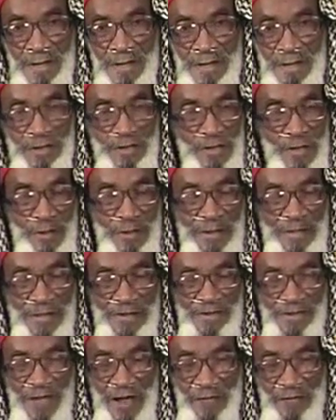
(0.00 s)
You're talking about
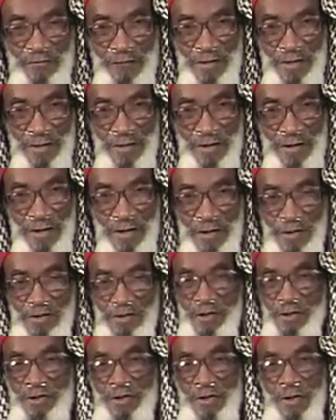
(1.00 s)
the Sharia?
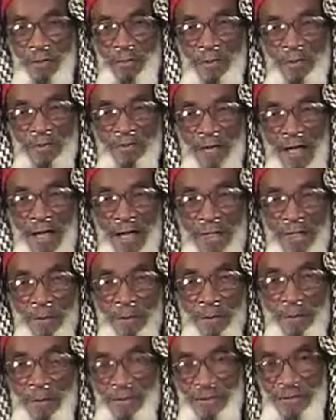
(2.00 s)
You should be trying to
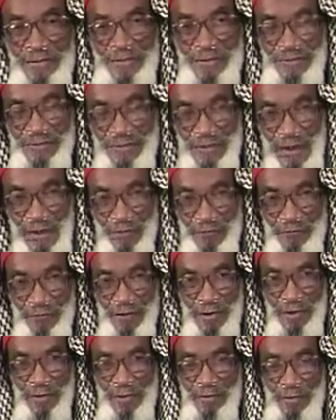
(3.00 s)
push the
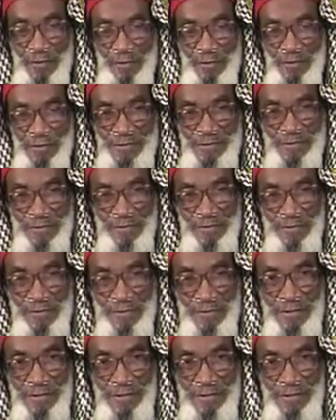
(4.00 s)
Sharia on the Muslim.